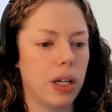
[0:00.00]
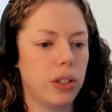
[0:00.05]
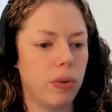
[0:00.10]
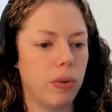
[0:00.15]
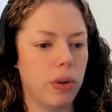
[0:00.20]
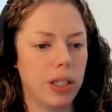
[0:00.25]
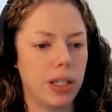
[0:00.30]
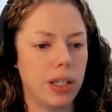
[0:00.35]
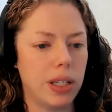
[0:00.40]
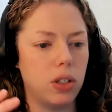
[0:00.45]
So
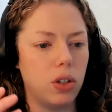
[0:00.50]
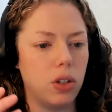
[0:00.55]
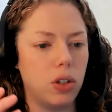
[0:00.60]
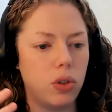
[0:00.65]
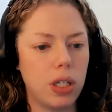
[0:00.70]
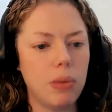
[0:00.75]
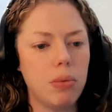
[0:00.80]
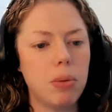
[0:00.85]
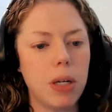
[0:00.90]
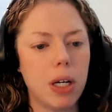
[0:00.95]
he says, you
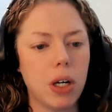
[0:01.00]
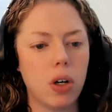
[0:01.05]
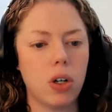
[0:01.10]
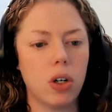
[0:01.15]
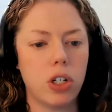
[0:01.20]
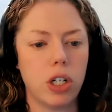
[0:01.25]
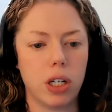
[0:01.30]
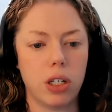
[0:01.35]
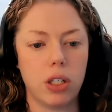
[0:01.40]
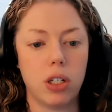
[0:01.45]
seem to be
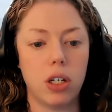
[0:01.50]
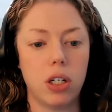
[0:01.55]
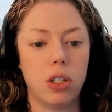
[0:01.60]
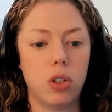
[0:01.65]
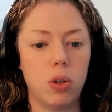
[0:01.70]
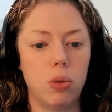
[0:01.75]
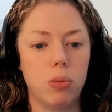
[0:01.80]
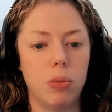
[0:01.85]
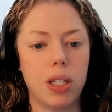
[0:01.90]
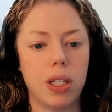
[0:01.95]
encouraging us to
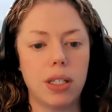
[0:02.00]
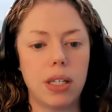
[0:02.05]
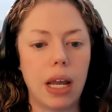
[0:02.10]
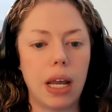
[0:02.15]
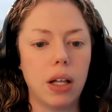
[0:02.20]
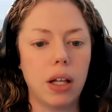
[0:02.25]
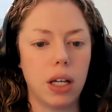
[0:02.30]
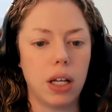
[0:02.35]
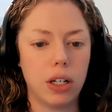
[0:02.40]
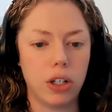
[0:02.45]
assume that
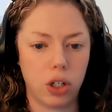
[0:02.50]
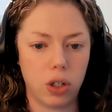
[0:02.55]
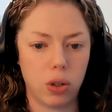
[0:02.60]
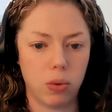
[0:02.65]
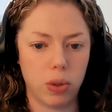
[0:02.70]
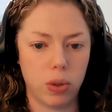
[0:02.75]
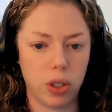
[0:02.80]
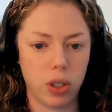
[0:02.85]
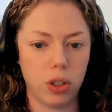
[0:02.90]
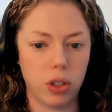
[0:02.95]
psychological
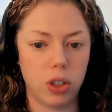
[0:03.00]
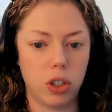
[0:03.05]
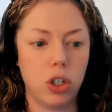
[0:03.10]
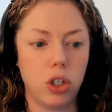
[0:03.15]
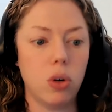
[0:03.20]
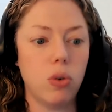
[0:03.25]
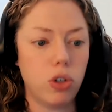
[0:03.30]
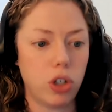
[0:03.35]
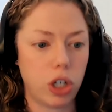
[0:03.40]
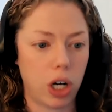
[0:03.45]
results
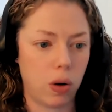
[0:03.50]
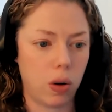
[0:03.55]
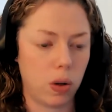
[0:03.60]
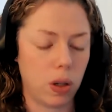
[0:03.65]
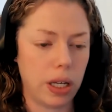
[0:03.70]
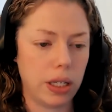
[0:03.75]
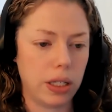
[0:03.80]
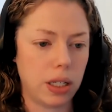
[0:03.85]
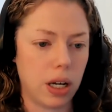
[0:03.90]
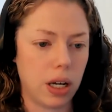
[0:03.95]
don't
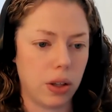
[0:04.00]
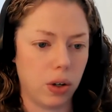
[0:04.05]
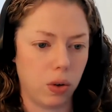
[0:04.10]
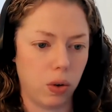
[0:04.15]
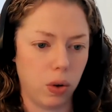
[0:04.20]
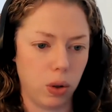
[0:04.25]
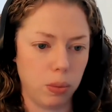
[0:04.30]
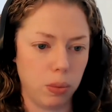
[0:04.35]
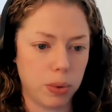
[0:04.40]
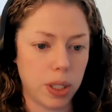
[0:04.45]
generalize to other
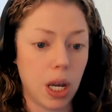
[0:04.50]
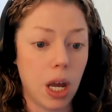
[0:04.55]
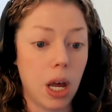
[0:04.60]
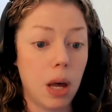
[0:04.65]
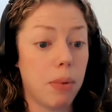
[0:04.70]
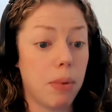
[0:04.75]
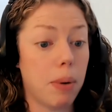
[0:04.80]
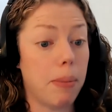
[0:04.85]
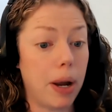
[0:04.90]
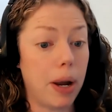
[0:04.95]
groups,
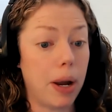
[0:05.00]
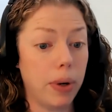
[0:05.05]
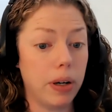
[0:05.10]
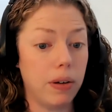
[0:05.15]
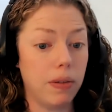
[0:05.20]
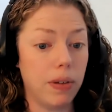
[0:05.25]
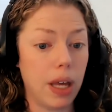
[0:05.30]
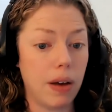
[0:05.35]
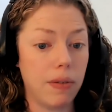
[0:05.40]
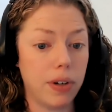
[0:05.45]
but my read
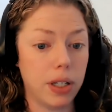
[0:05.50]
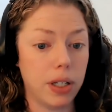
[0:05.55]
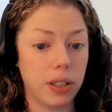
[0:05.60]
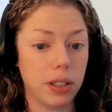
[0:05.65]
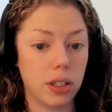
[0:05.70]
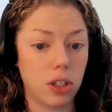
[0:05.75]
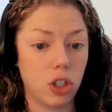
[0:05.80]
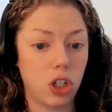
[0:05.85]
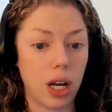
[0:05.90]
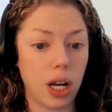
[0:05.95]
of the evidence
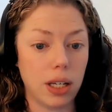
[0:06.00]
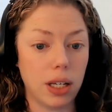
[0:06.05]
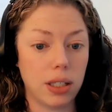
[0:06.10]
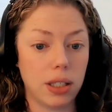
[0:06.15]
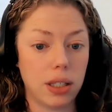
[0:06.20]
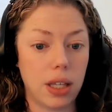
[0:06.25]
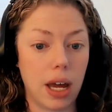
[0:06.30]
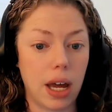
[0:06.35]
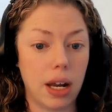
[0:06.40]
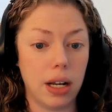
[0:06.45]
suggests
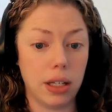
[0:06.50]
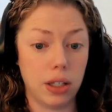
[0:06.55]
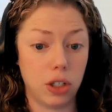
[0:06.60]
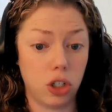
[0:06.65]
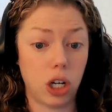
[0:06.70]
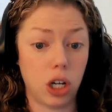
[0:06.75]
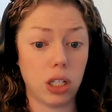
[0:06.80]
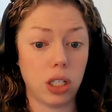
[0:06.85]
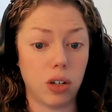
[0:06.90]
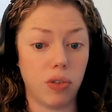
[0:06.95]
that it's
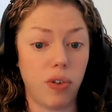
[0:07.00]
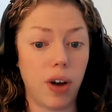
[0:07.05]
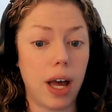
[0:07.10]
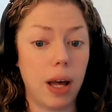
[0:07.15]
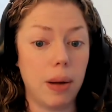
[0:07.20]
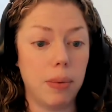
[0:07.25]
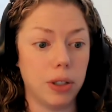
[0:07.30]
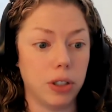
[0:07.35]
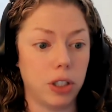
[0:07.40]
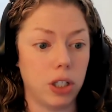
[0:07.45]

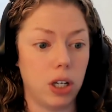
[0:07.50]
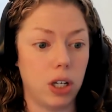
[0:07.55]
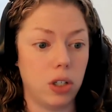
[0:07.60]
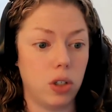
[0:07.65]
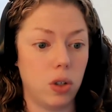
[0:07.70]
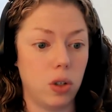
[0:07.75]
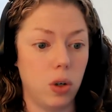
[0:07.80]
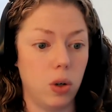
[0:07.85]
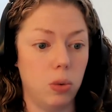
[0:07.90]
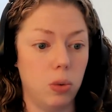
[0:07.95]
justifiable to
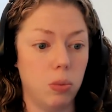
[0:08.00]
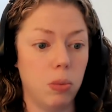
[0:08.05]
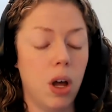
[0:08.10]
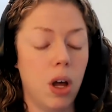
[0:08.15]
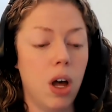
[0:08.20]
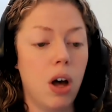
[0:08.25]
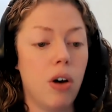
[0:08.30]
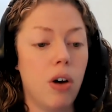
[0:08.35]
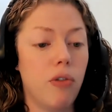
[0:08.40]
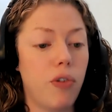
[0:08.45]
assume
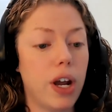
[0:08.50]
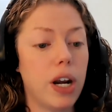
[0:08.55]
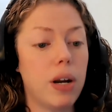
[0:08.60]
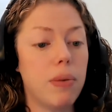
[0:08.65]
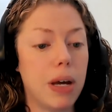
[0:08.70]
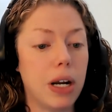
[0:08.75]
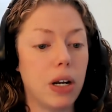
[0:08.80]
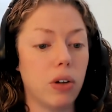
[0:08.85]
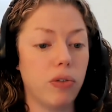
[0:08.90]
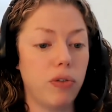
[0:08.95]

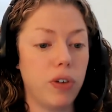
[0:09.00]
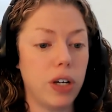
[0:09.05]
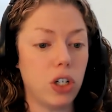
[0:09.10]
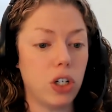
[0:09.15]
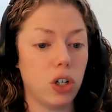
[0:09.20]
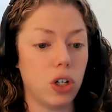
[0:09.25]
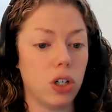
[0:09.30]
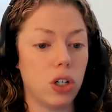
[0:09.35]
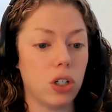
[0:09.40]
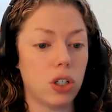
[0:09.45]
fundamental
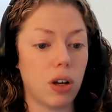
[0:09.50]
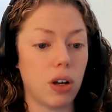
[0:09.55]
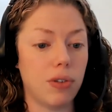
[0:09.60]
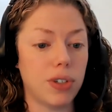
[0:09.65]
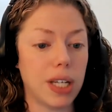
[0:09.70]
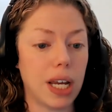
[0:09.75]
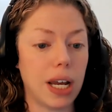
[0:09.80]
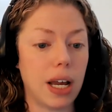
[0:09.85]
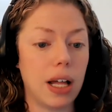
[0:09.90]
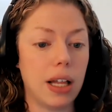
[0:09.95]
features of
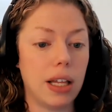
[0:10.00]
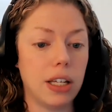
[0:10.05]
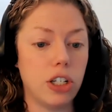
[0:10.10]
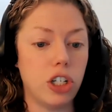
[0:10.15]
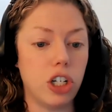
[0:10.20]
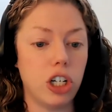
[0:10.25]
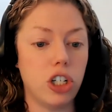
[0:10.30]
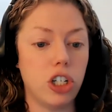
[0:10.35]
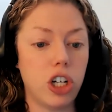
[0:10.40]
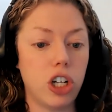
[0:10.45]

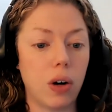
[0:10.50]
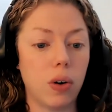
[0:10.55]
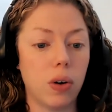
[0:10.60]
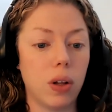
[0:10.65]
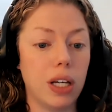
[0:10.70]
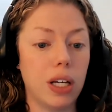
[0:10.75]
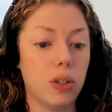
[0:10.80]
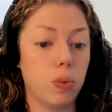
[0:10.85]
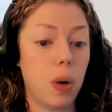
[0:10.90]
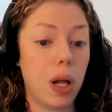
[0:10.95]
psychology
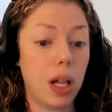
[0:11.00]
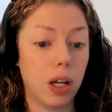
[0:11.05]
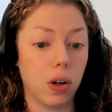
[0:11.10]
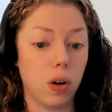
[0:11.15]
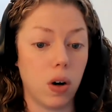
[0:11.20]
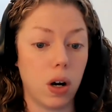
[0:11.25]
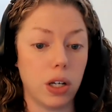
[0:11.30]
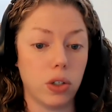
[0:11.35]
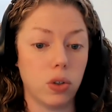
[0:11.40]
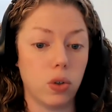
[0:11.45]
generalize well
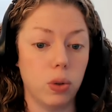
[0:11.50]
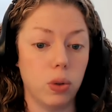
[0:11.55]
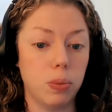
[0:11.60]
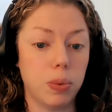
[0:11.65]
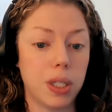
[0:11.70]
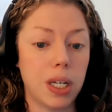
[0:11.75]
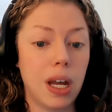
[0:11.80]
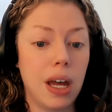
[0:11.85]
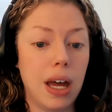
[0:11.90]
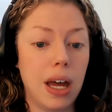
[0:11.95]
across
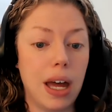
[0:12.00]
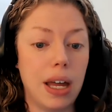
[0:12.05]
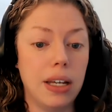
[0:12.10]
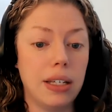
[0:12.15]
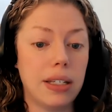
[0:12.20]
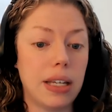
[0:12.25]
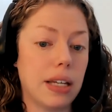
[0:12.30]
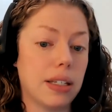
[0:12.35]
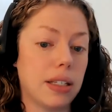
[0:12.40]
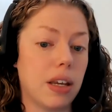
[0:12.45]
groups. And
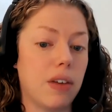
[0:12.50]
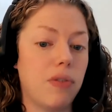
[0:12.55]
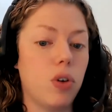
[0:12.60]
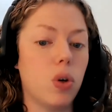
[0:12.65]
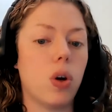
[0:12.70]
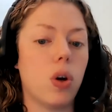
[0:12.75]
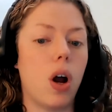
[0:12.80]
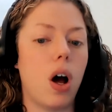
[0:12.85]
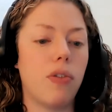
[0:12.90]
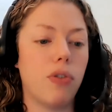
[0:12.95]
he's asking if you
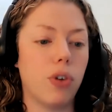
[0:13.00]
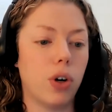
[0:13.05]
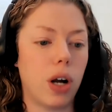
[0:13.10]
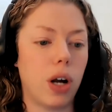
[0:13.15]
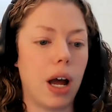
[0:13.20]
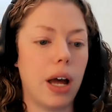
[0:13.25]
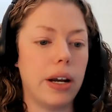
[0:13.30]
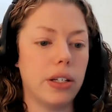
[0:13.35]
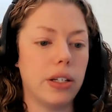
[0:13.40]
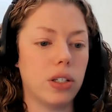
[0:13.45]
could offer
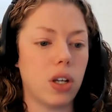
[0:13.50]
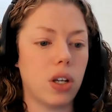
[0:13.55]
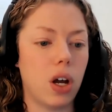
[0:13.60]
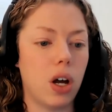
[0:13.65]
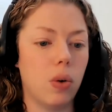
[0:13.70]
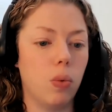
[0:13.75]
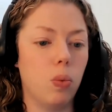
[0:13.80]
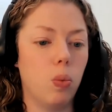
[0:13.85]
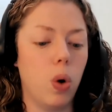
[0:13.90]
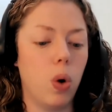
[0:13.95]
guidance
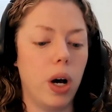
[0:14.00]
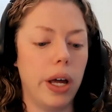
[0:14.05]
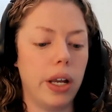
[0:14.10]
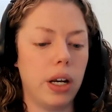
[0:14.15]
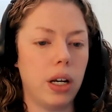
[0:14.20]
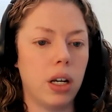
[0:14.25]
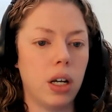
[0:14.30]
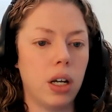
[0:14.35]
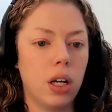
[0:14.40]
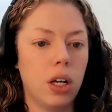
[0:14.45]
on what
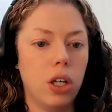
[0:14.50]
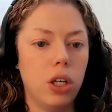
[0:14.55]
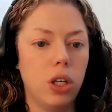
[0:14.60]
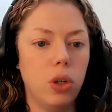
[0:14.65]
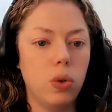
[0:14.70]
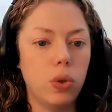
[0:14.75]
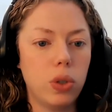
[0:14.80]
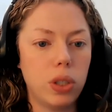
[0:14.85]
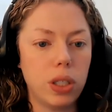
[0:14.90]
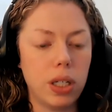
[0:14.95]

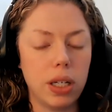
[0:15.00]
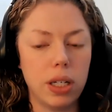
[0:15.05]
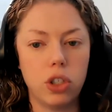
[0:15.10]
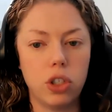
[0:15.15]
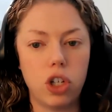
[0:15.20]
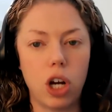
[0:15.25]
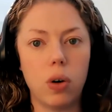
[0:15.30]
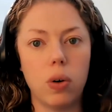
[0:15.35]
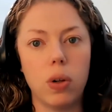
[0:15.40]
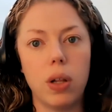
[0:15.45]
you see as
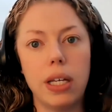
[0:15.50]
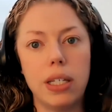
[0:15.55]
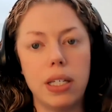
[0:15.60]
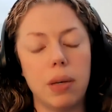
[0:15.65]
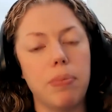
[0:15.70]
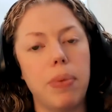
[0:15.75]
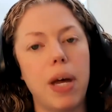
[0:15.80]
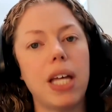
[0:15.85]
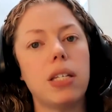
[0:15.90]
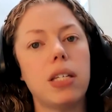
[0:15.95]

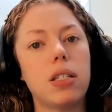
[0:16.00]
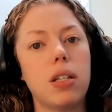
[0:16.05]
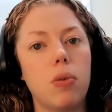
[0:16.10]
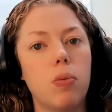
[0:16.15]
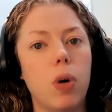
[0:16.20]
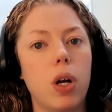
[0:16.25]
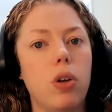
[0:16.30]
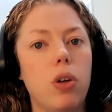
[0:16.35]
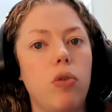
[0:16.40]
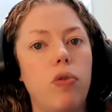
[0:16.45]
generalizing best and
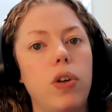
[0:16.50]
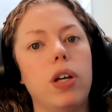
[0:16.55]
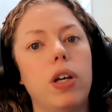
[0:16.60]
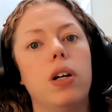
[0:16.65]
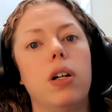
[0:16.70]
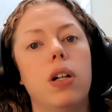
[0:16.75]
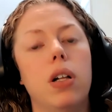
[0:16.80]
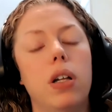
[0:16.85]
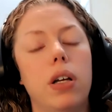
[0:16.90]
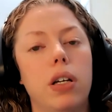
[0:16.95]
what you
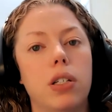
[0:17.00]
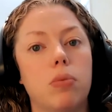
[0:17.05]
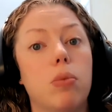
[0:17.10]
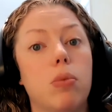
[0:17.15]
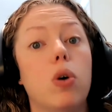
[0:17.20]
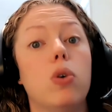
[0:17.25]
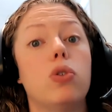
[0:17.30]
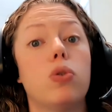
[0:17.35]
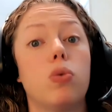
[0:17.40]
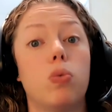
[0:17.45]
feel is
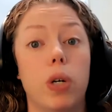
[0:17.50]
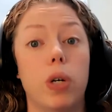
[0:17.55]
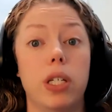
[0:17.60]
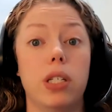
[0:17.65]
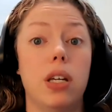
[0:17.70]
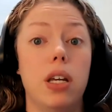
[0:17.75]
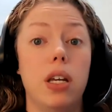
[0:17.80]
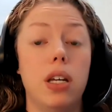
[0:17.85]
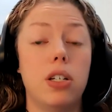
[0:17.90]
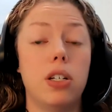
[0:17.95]
most
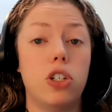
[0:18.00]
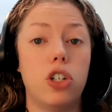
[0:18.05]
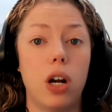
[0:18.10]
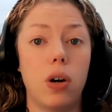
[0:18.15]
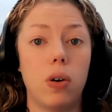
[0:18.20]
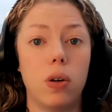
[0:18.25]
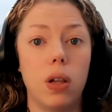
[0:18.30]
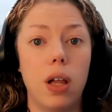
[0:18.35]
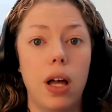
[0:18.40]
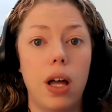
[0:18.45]
risky to
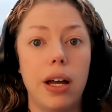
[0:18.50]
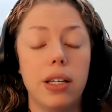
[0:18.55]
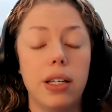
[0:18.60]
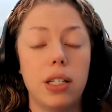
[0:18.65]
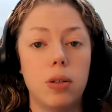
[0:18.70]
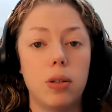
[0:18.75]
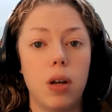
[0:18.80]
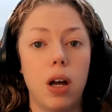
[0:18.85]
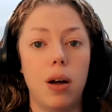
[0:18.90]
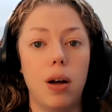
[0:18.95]

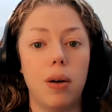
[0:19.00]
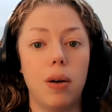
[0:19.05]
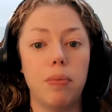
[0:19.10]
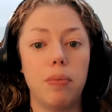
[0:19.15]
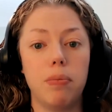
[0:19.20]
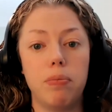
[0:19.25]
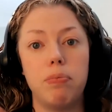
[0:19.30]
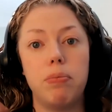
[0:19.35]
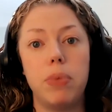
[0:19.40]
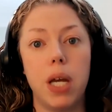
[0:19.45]
generalize
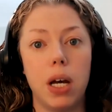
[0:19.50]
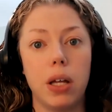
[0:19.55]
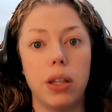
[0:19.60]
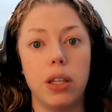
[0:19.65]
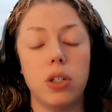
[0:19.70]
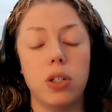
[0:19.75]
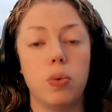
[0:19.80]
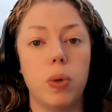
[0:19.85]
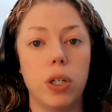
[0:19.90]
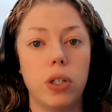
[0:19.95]
beyond
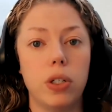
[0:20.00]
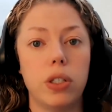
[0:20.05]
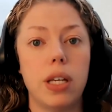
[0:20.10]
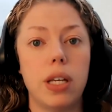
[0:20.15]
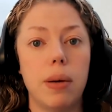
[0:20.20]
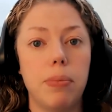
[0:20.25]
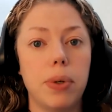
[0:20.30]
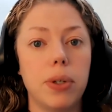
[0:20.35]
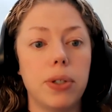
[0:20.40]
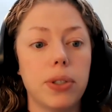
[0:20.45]
these weird
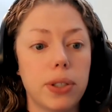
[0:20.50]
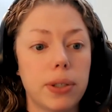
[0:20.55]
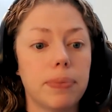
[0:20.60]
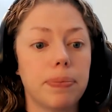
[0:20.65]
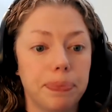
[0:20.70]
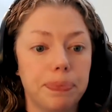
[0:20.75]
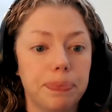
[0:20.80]
samples.